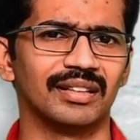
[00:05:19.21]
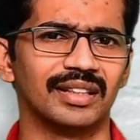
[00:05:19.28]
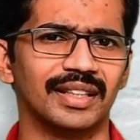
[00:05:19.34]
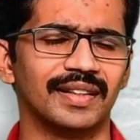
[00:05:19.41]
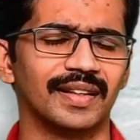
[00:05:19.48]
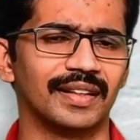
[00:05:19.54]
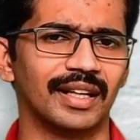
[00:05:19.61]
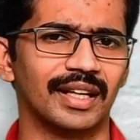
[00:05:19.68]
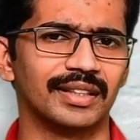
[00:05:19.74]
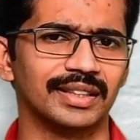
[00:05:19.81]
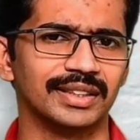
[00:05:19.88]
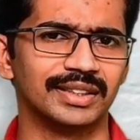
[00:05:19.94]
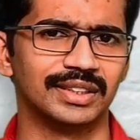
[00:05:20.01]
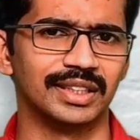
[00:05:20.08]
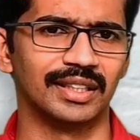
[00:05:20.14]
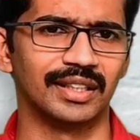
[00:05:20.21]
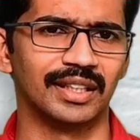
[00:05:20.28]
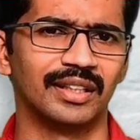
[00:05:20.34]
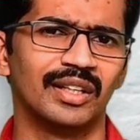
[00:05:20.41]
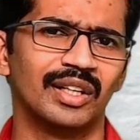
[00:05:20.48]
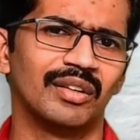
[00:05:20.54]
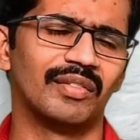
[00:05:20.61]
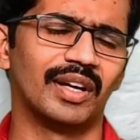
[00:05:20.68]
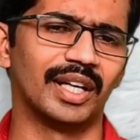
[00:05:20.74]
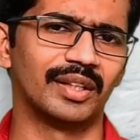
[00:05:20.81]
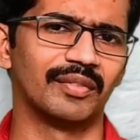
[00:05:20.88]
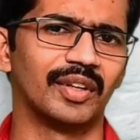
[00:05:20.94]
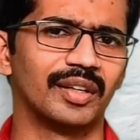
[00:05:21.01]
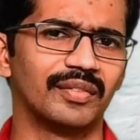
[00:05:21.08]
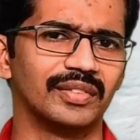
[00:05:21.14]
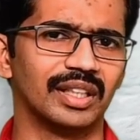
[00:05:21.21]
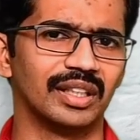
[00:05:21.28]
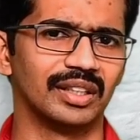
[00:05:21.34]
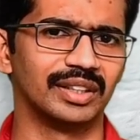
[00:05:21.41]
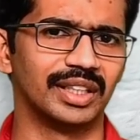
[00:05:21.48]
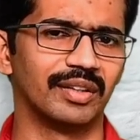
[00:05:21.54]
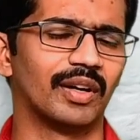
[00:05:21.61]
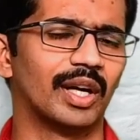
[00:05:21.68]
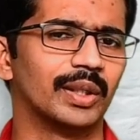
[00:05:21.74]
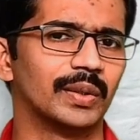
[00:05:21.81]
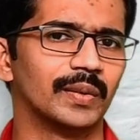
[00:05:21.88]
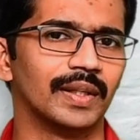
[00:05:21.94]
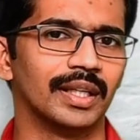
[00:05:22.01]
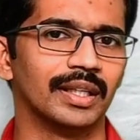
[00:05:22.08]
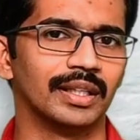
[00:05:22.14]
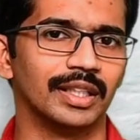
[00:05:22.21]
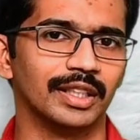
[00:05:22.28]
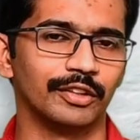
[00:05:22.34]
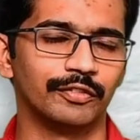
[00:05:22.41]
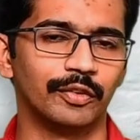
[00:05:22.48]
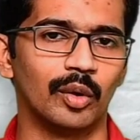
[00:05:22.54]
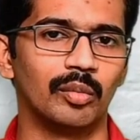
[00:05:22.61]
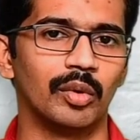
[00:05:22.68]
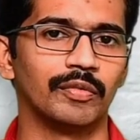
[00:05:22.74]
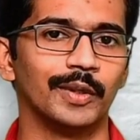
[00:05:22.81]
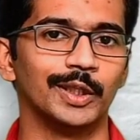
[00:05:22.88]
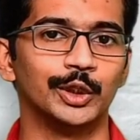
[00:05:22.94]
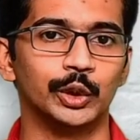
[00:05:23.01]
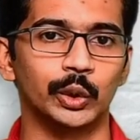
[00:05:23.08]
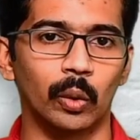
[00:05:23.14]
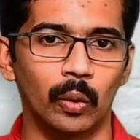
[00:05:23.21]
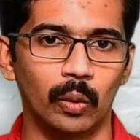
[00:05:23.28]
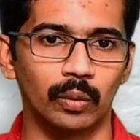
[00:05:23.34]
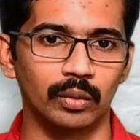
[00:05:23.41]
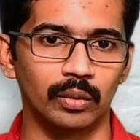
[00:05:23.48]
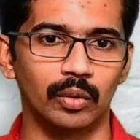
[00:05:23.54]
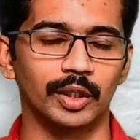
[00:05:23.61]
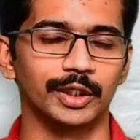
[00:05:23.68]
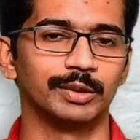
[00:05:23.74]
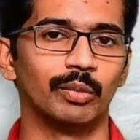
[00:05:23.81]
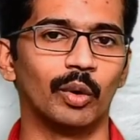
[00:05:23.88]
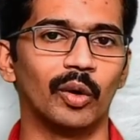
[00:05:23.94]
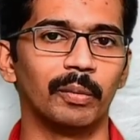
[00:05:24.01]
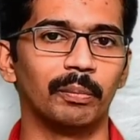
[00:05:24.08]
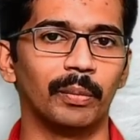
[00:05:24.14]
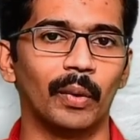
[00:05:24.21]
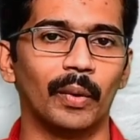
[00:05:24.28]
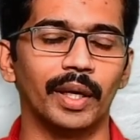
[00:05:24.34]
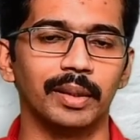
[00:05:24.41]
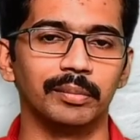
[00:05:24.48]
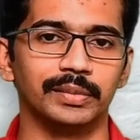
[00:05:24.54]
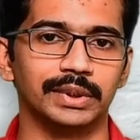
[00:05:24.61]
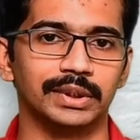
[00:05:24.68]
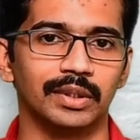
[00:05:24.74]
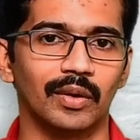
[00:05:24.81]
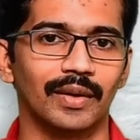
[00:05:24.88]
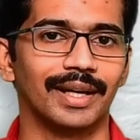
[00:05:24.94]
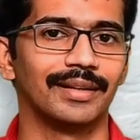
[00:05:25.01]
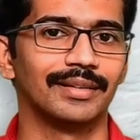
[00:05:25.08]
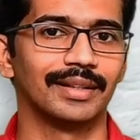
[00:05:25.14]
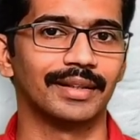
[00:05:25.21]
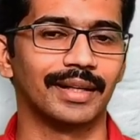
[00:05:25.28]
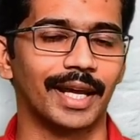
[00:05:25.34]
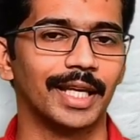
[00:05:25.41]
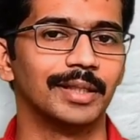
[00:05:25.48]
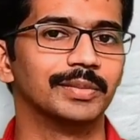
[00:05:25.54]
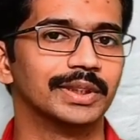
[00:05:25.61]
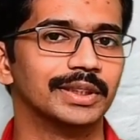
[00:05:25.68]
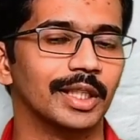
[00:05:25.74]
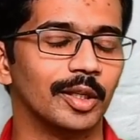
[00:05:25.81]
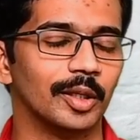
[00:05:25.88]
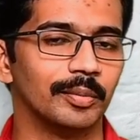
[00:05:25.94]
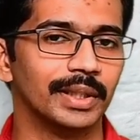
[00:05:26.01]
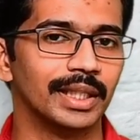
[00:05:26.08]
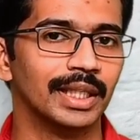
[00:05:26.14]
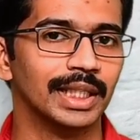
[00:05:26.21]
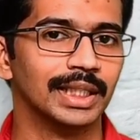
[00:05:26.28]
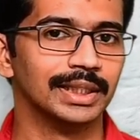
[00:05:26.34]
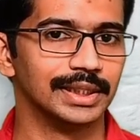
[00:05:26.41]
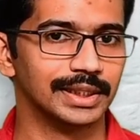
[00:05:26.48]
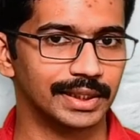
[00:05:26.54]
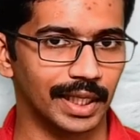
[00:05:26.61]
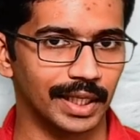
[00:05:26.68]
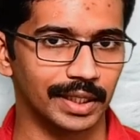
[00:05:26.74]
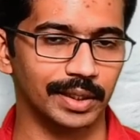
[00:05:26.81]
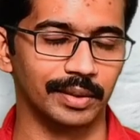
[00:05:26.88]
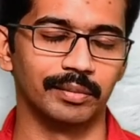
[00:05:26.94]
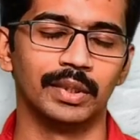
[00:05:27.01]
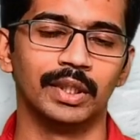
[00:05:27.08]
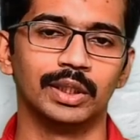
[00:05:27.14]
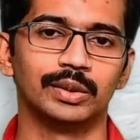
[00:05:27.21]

kindergarten's children, whatever they want to learn in the form of a song or small poems or in the rhymes they'll be studying.